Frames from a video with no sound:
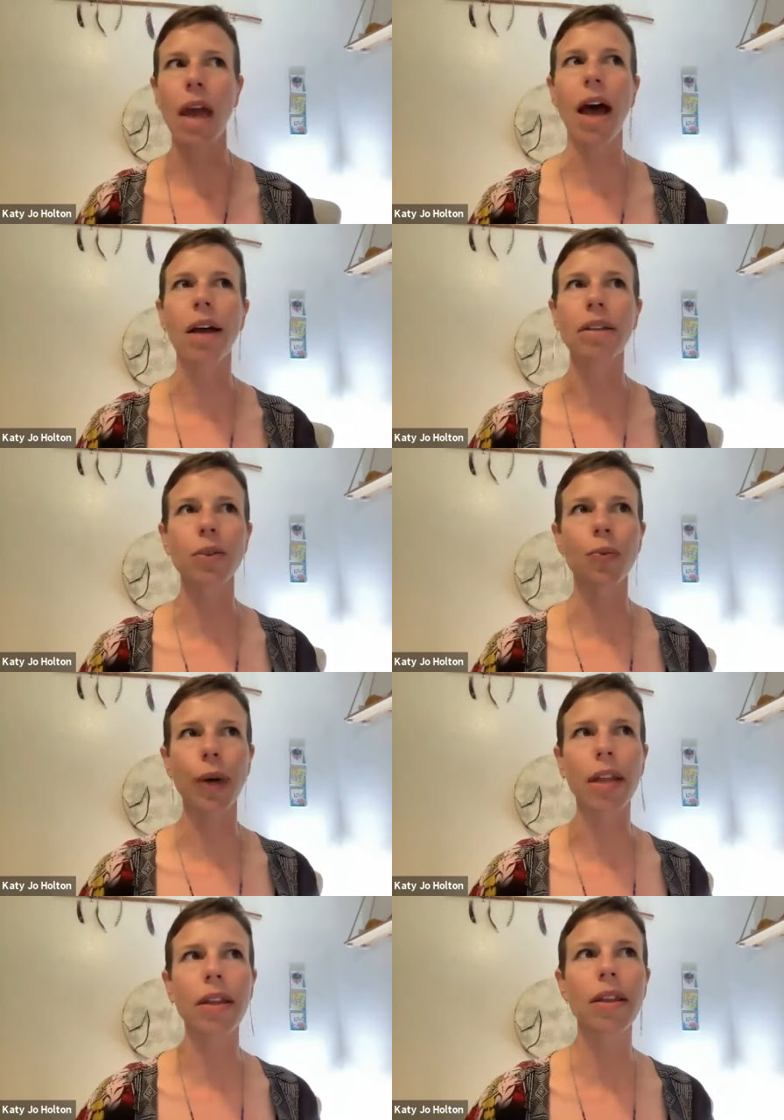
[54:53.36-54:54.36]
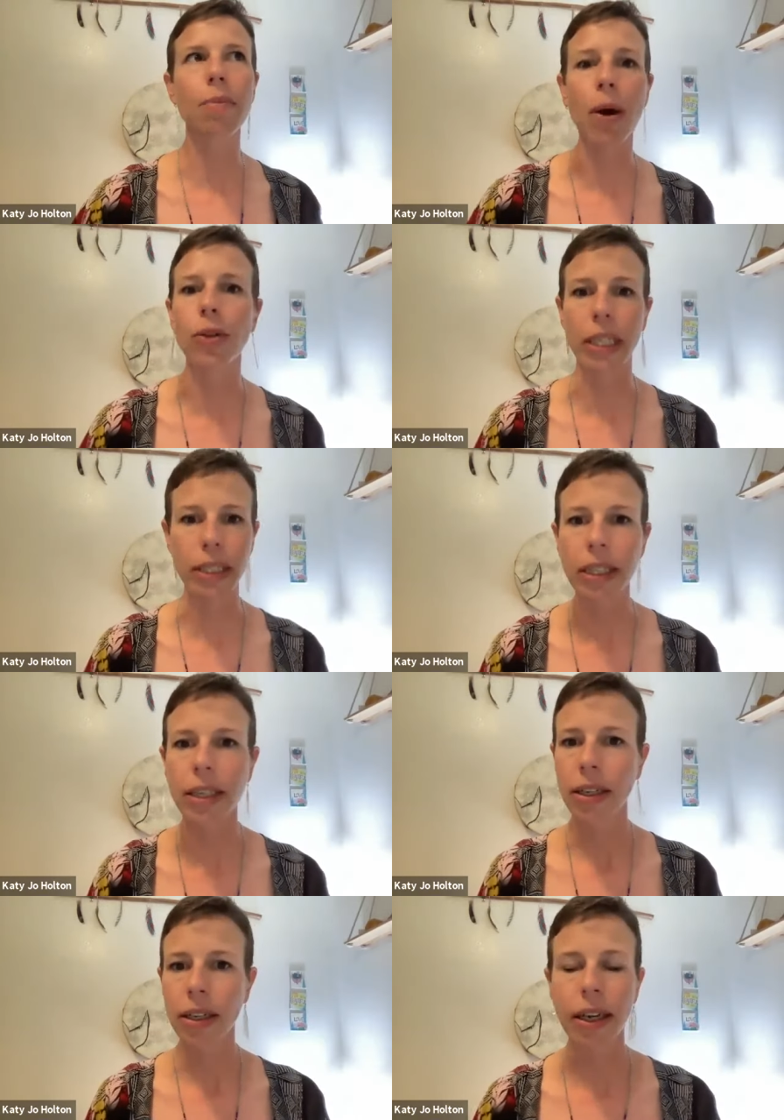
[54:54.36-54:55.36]
and with potent
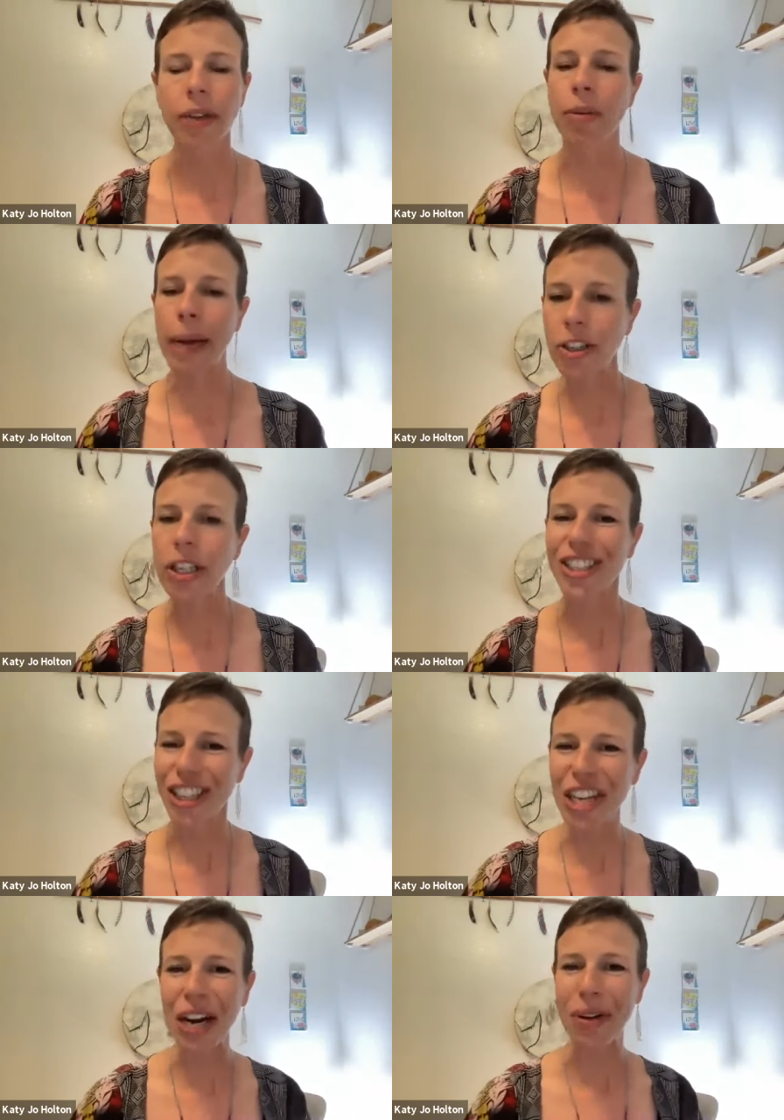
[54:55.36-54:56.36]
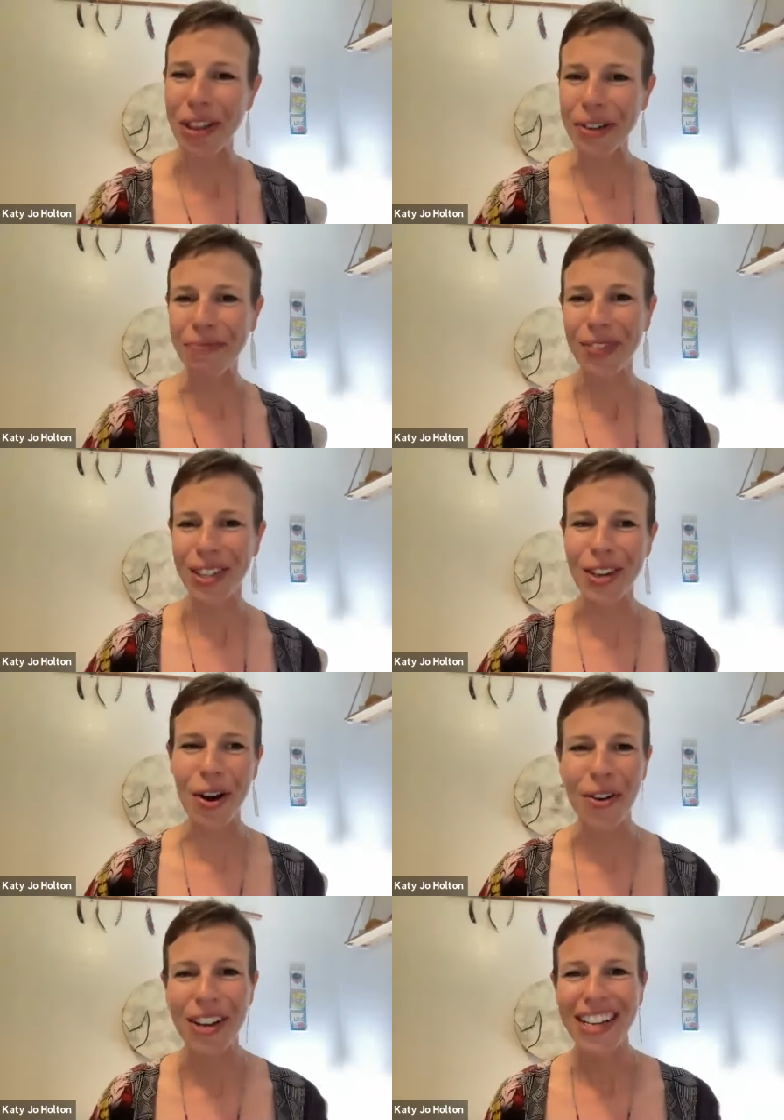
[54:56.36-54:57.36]
information to share with you.
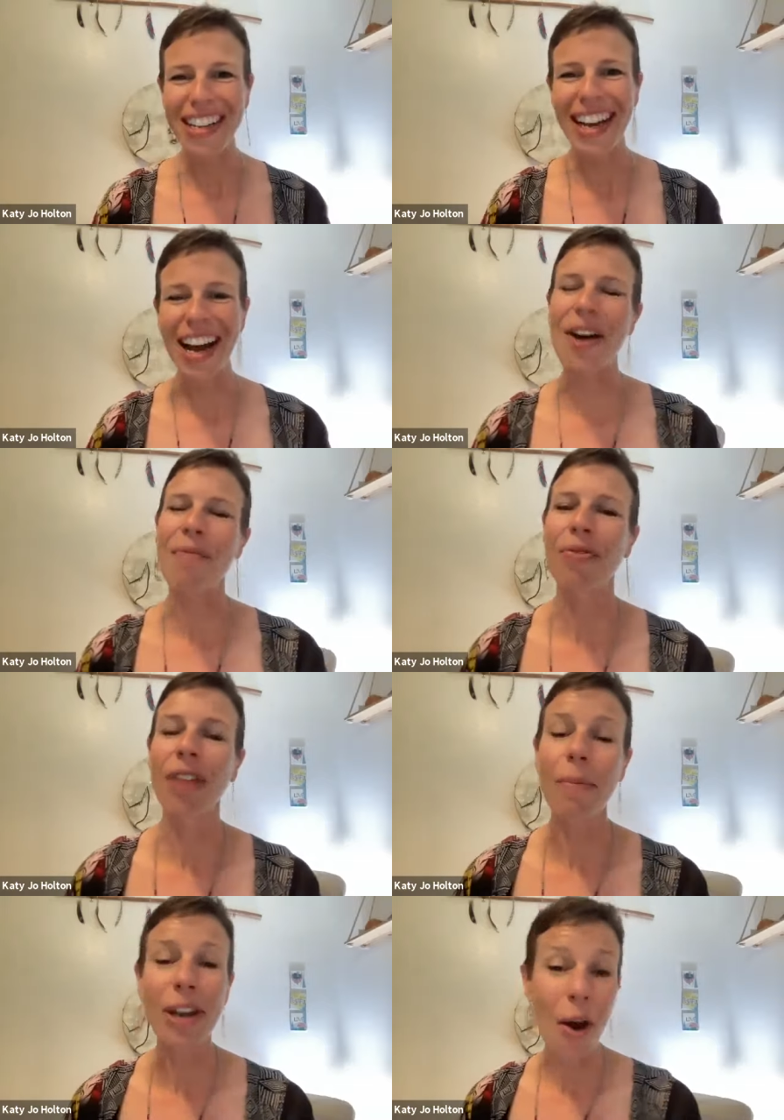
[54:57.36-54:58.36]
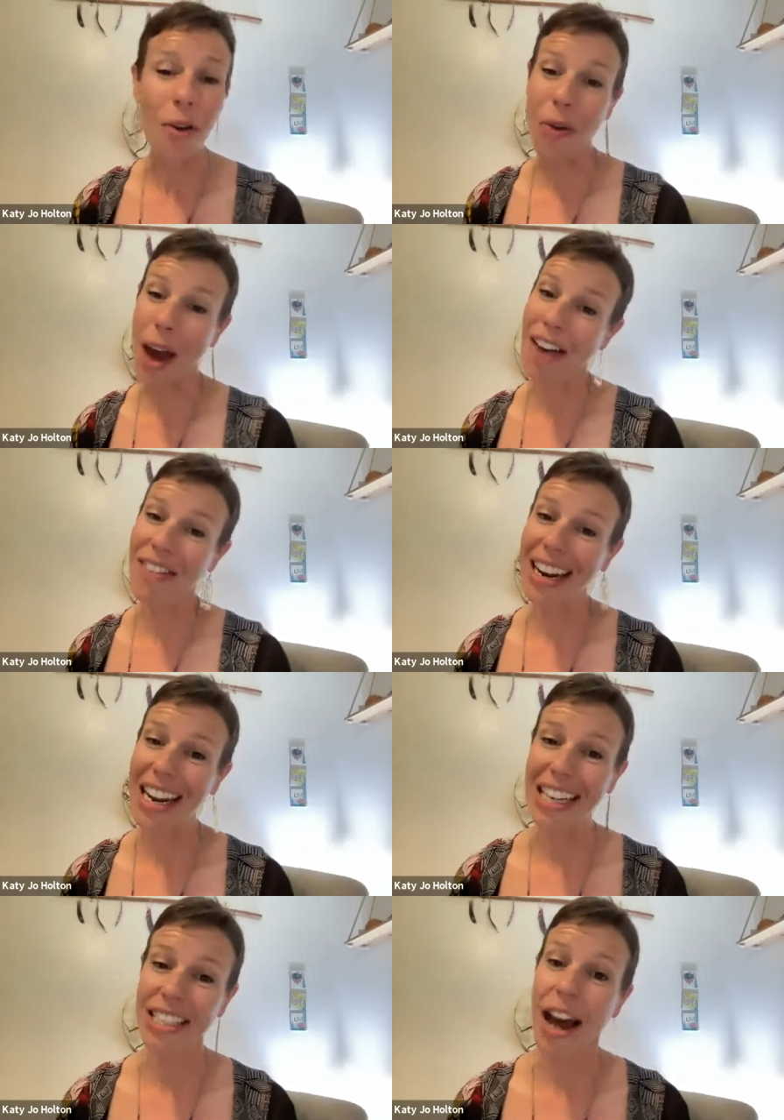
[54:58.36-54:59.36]
So um, let me know if you have
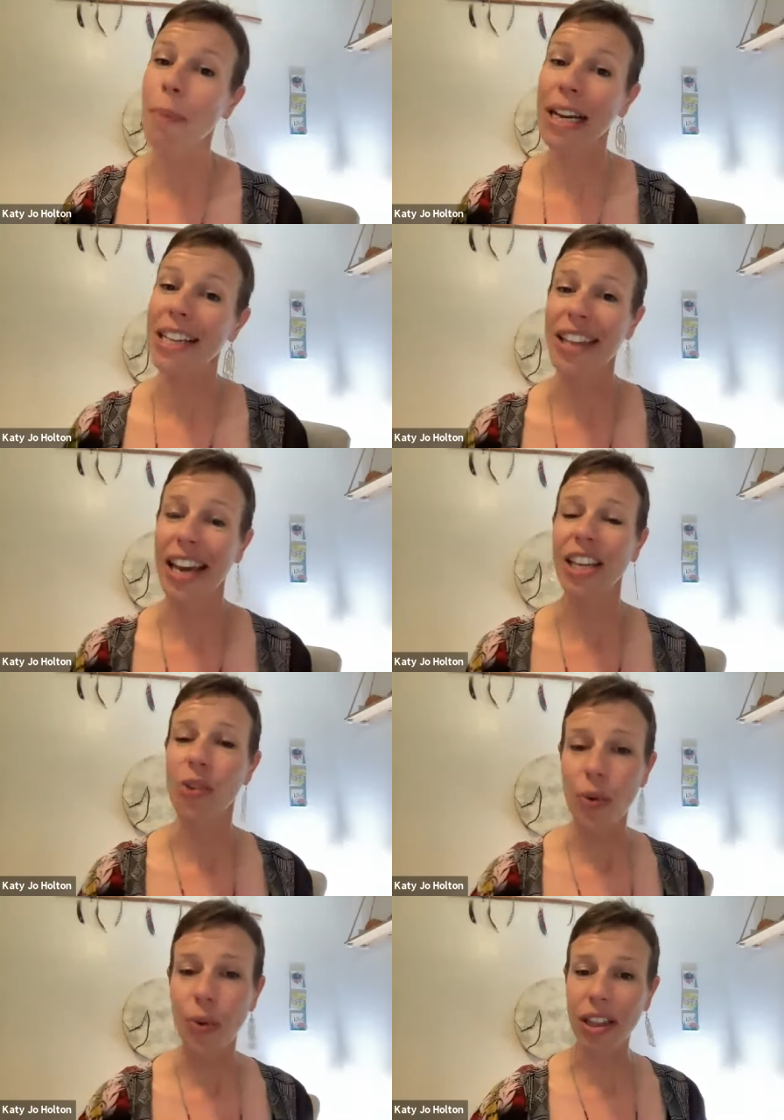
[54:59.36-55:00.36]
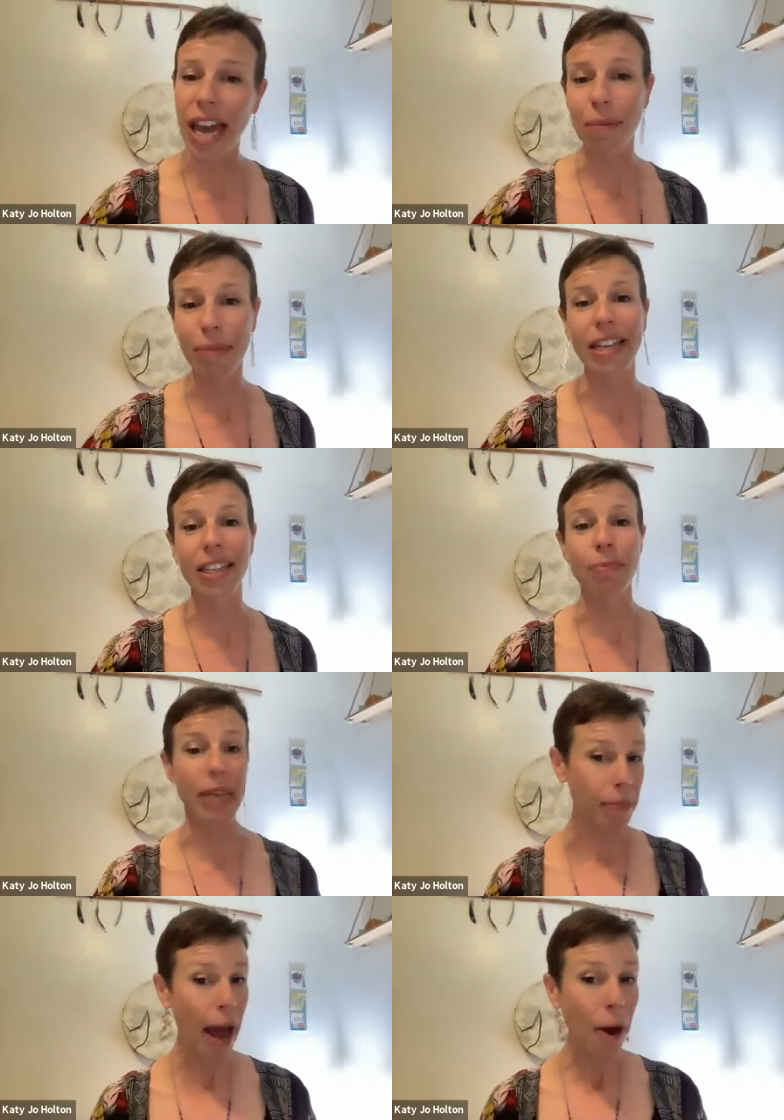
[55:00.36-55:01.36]
any topics that you would like me to
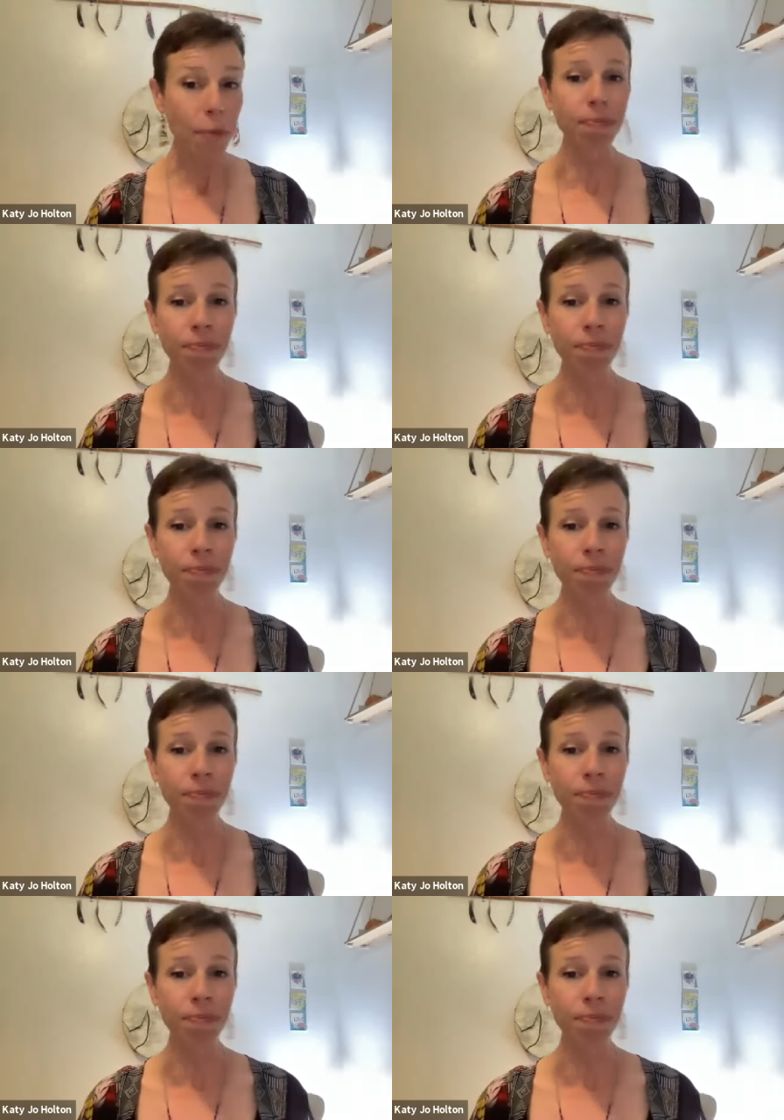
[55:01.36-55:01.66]
speak about.